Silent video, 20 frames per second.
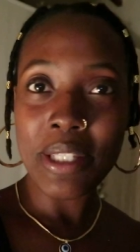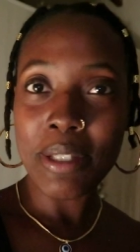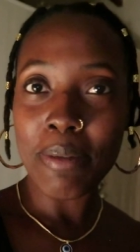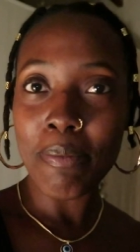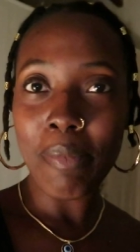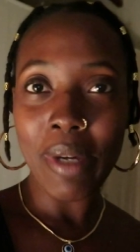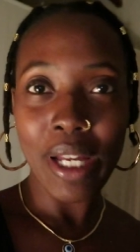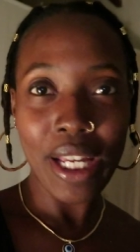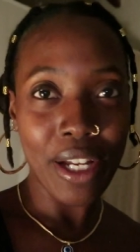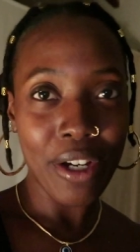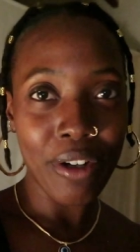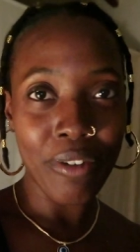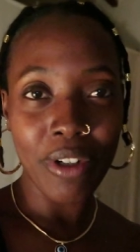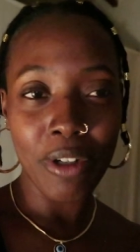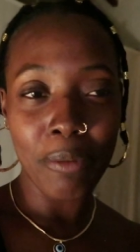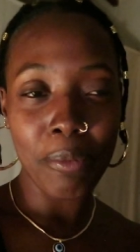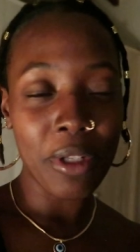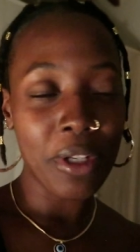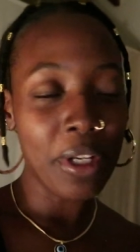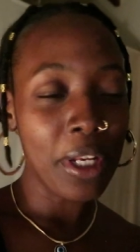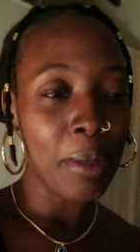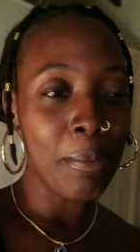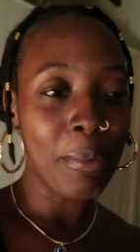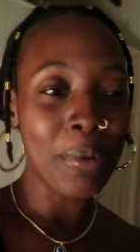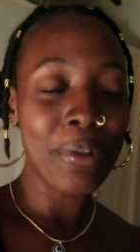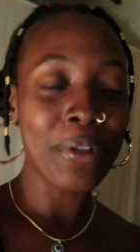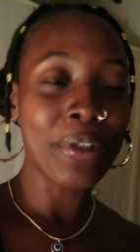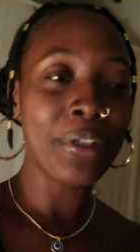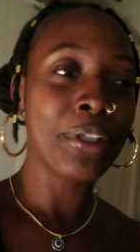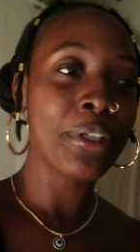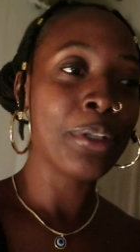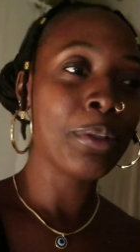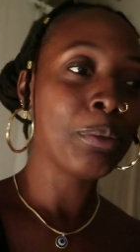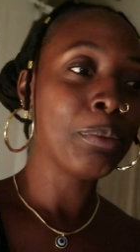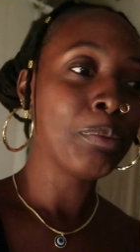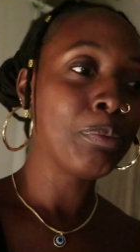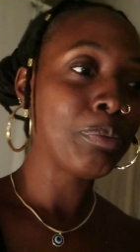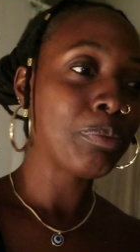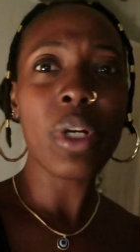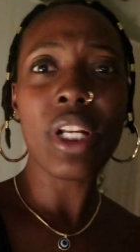some bike around the neighborhood
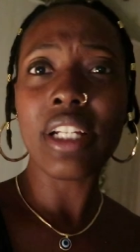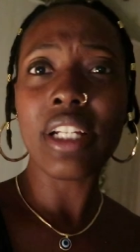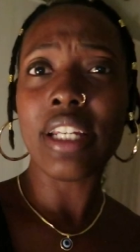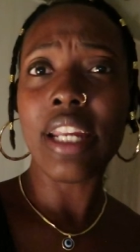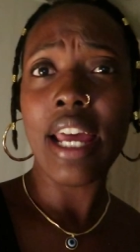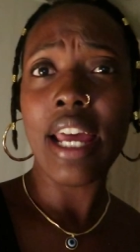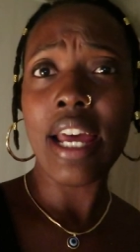I want to